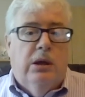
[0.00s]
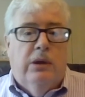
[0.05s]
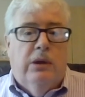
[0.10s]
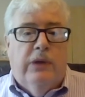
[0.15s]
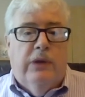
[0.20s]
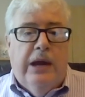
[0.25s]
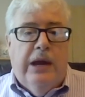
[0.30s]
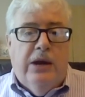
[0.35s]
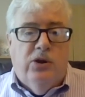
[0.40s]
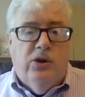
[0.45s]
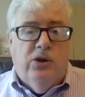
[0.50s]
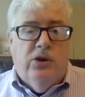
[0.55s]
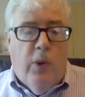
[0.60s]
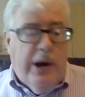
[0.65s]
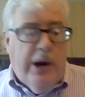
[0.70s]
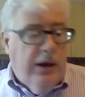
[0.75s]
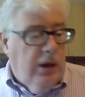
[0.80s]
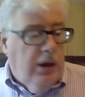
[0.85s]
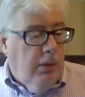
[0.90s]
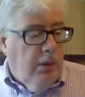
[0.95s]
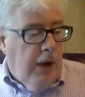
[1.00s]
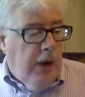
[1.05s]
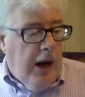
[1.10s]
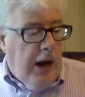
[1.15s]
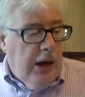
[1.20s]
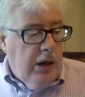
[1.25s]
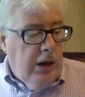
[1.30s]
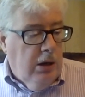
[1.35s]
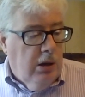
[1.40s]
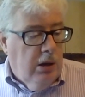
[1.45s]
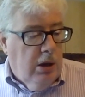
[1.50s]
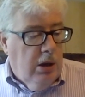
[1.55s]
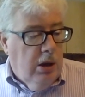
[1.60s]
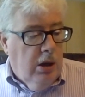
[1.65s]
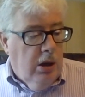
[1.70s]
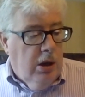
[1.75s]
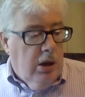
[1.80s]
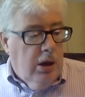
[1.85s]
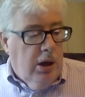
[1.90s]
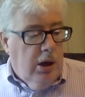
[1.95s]
things going into the body?
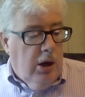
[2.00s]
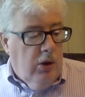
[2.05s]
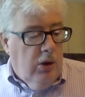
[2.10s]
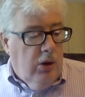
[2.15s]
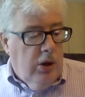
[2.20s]
You know,